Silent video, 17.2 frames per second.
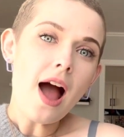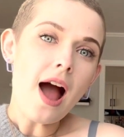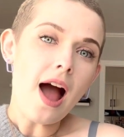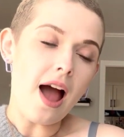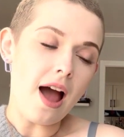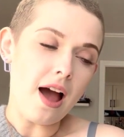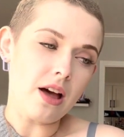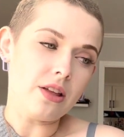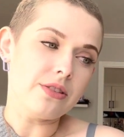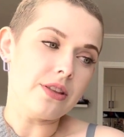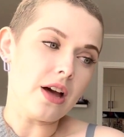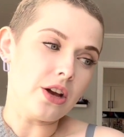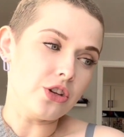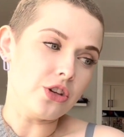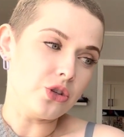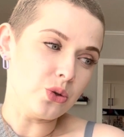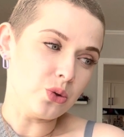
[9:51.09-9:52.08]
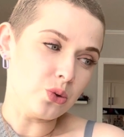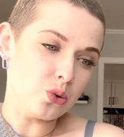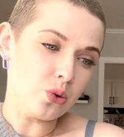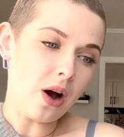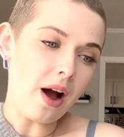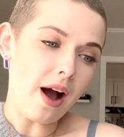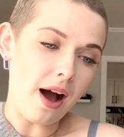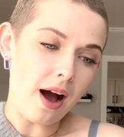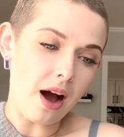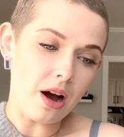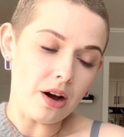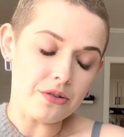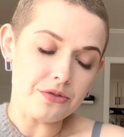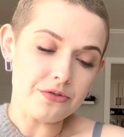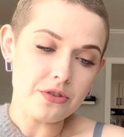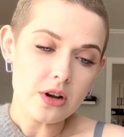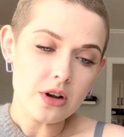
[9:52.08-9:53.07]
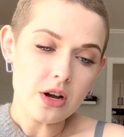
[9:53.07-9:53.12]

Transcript: and that you have